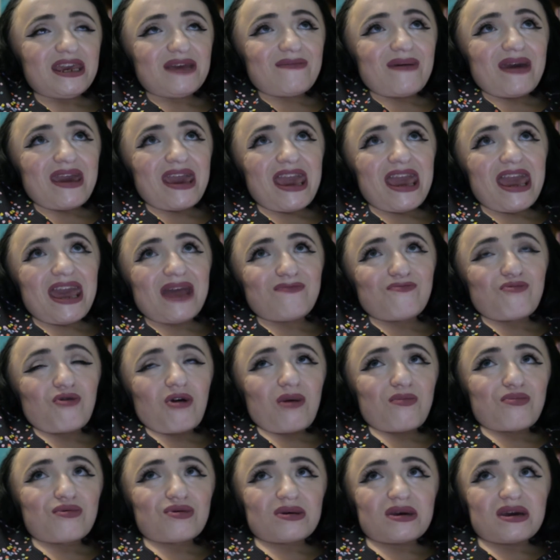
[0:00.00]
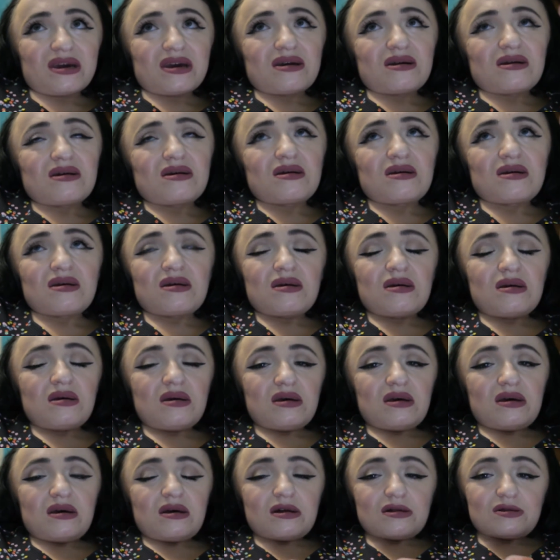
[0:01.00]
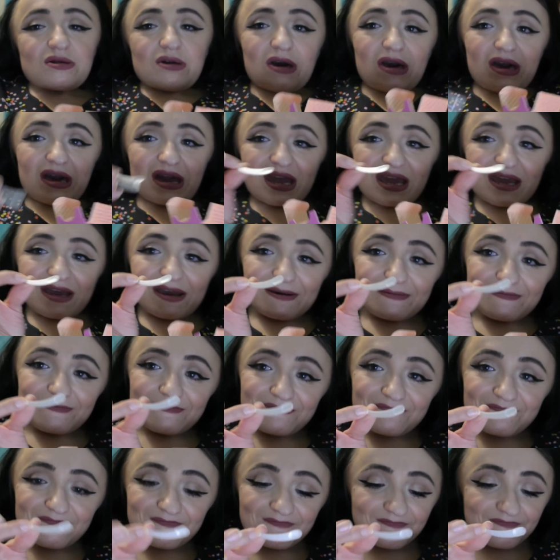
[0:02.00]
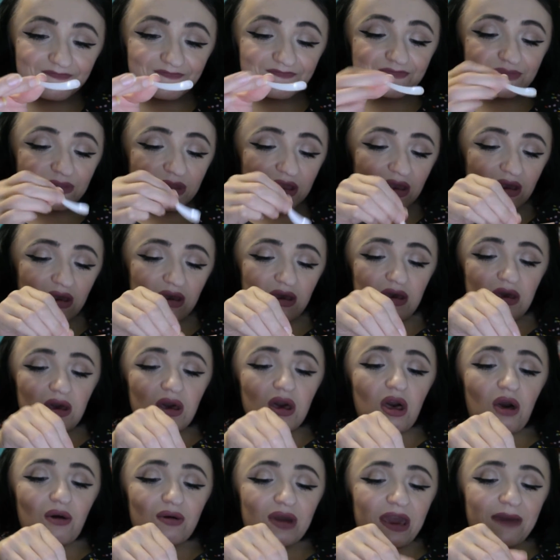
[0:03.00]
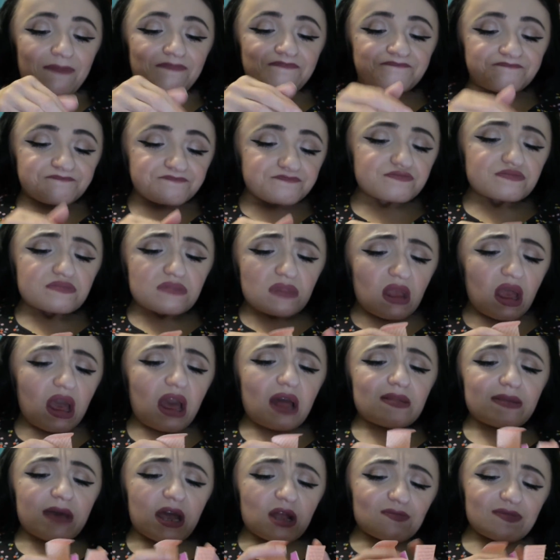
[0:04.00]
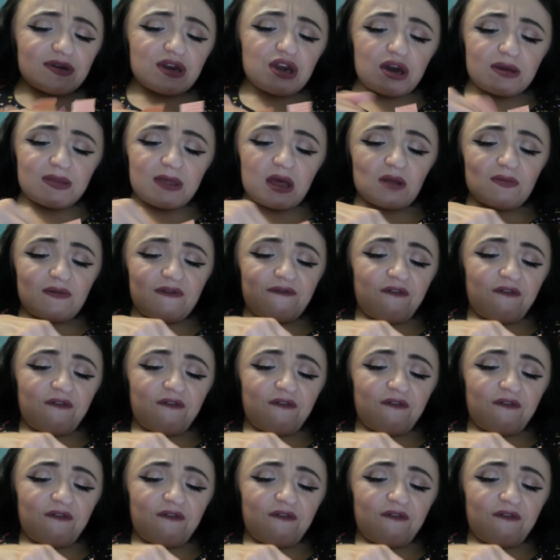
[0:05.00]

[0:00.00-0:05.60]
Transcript: in my hand properly. Look! Okay, That'll be good. That'll be